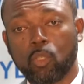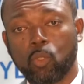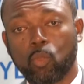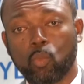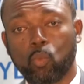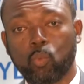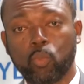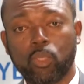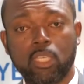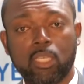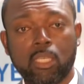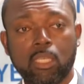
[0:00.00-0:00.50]

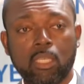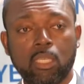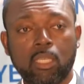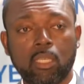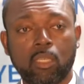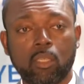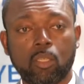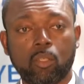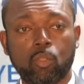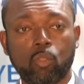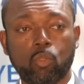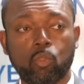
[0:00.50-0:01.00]

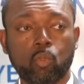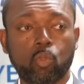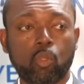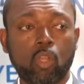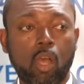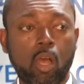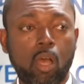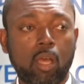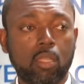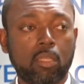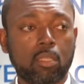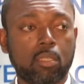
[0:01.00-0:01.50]
we do
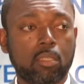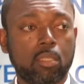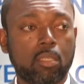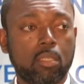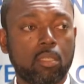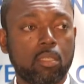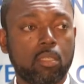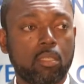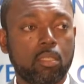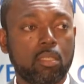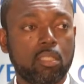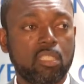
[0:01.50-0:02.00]
not
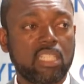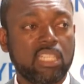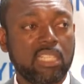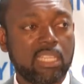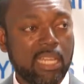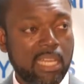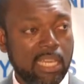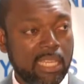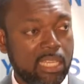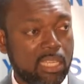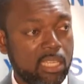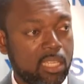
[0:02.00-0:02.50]

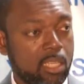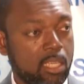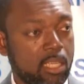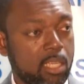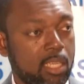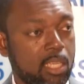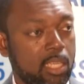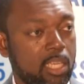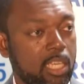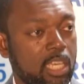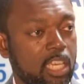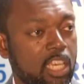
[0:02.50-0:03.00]
deny
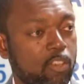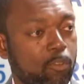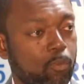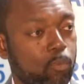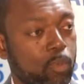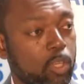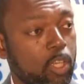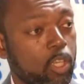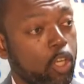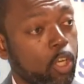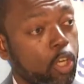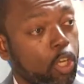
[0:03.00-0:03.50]
if
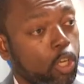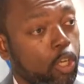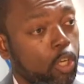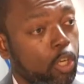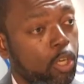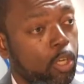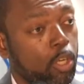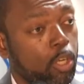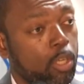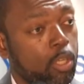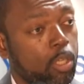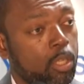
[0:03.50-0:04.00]
we err.
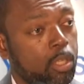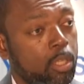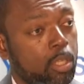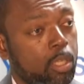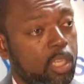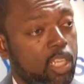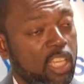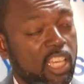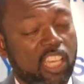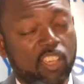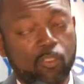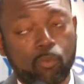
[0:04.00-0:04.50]

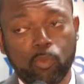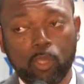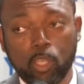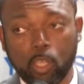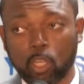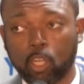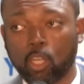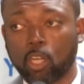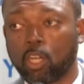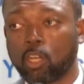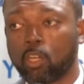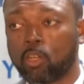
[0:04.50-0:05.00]
If we
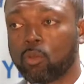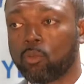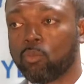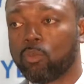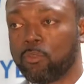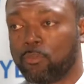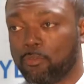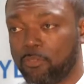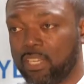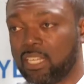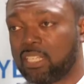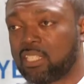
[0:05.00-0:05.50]
err, we
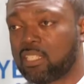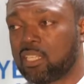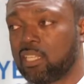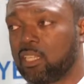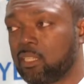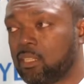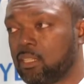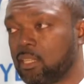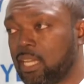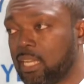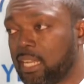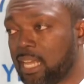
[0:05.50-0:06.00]
face
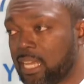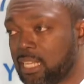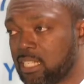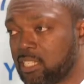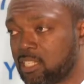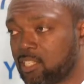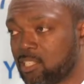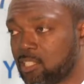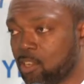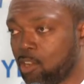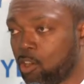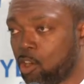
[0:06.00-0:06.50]
it. And
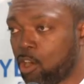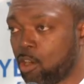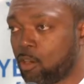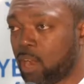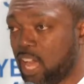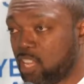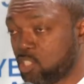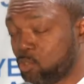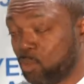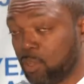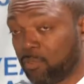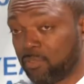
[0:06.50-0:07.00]
as
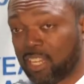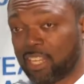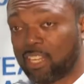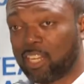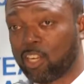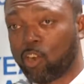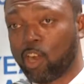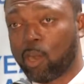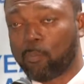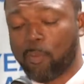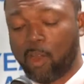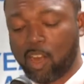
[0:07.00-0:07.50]
we have done in
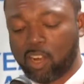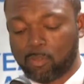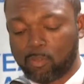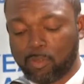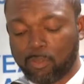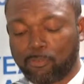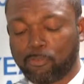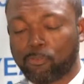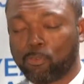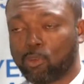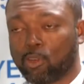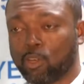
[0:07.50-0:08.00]
our party
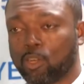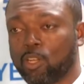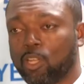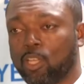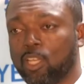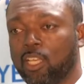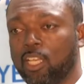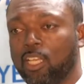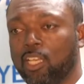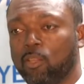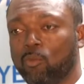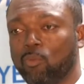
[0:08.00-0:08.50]
before,
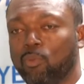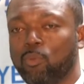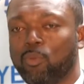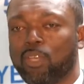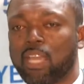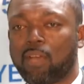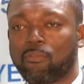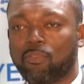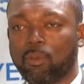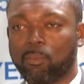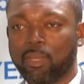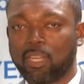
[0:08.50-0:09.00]
we
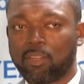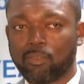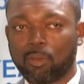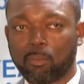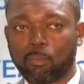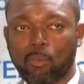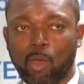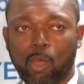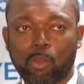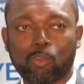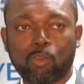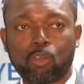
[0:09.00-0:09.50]
have a bit of a
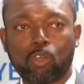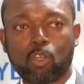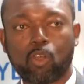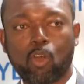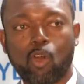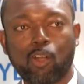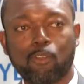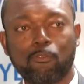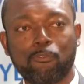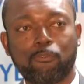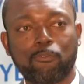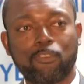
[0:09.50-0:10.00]
motto
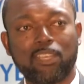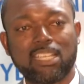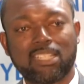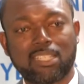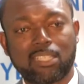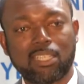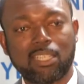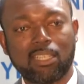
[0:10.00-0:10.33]
called face